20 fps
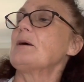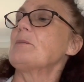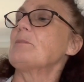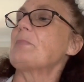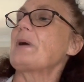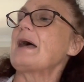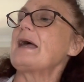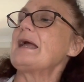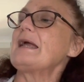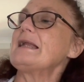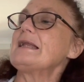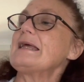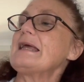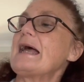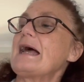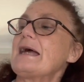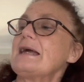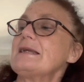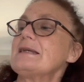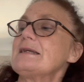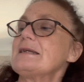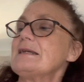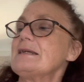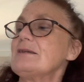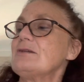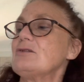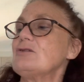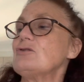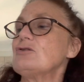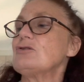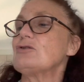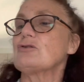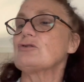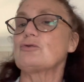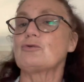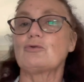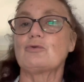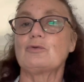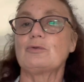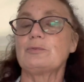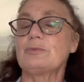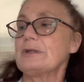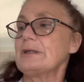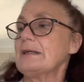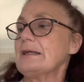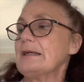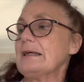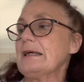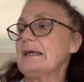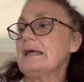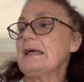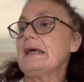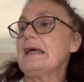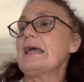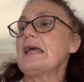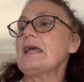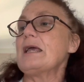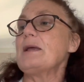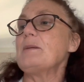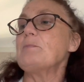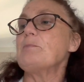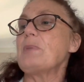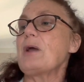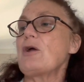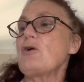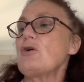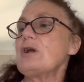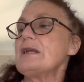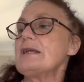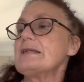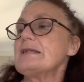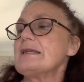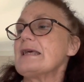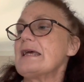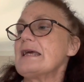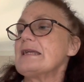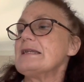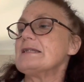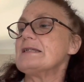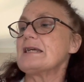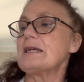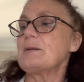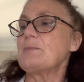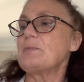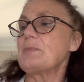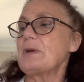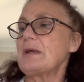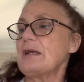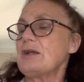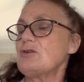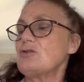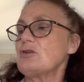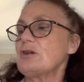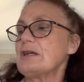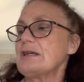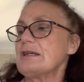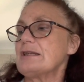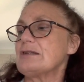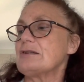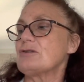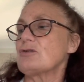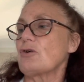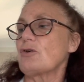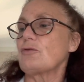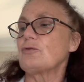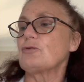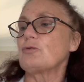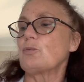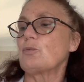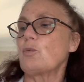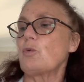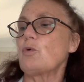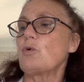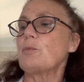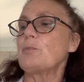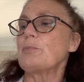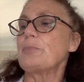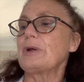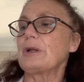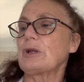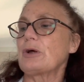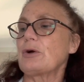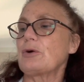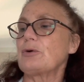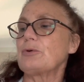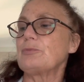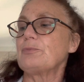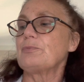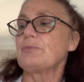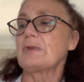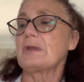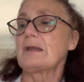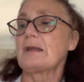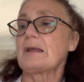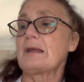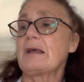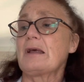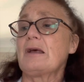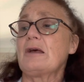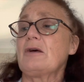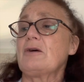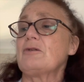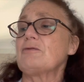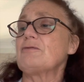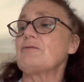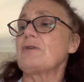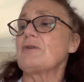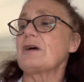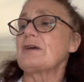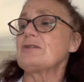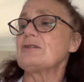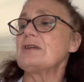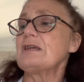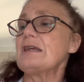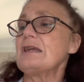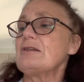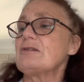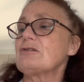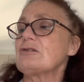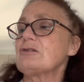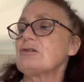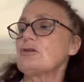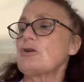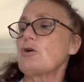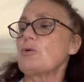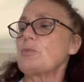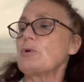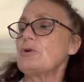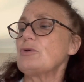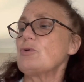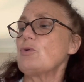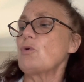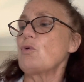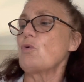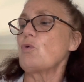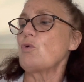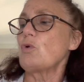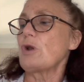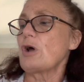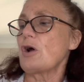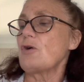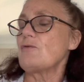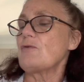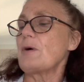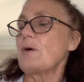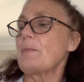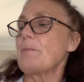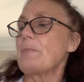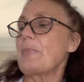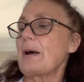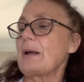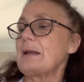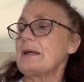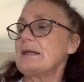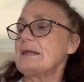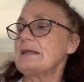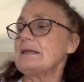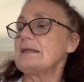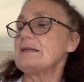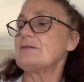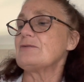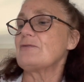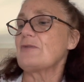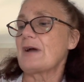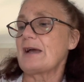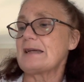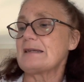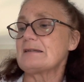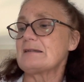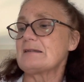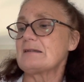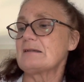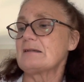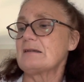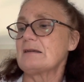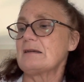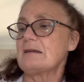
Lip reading: Bailey hated his new school. He buried his head deep into his soft, warm pillow. Fuzzy slobbered all over Bailey's face.